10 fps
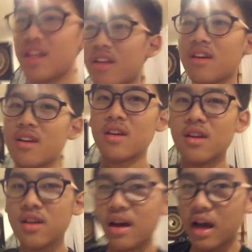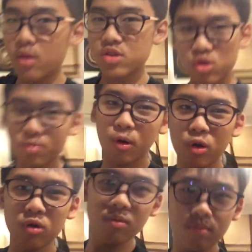and I'll see you
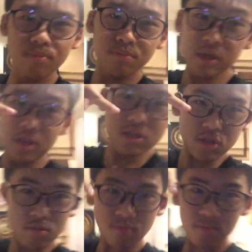tomorrow. Peace.